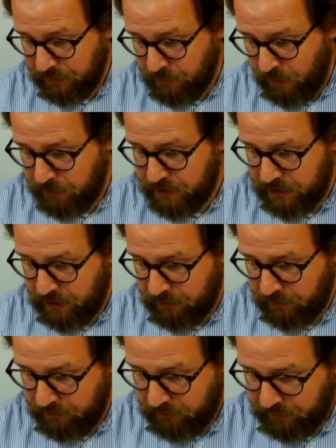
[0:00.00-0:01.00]
what was the
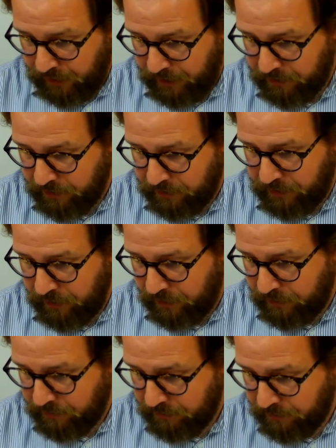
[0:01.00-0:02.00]
other? La the,
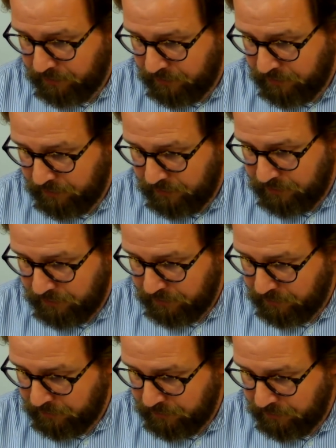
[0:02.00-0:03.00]
uh,
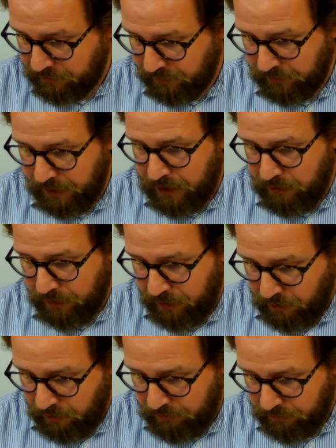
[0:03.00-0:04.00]
the
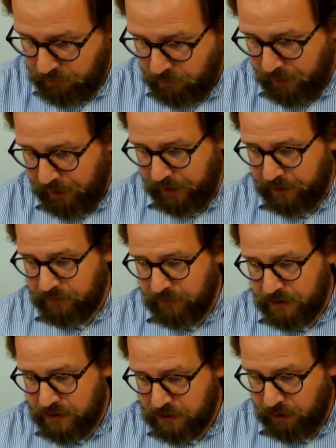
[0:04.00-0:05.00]
lingering over wine,
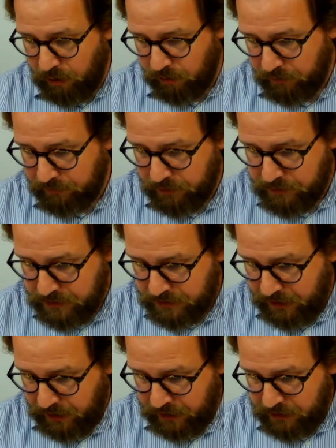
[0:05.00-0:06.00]
right? So all of those
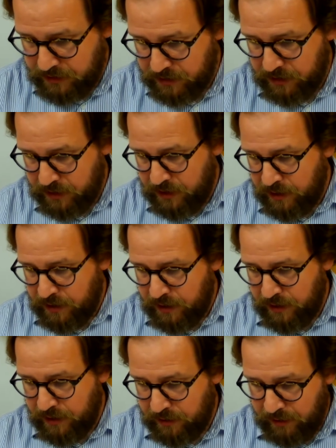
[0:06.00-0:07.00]
things,
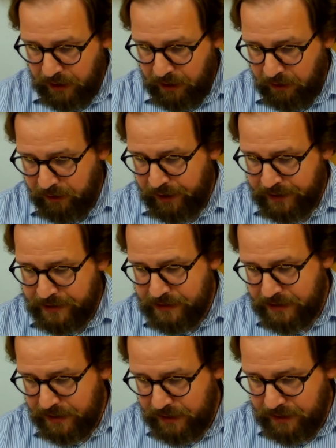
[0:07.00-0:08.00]
they are
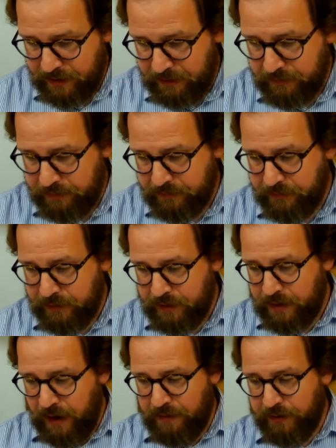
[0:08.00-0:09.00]
indicative
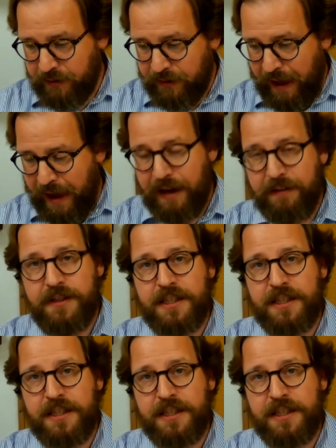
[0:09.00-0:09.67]
of a lack of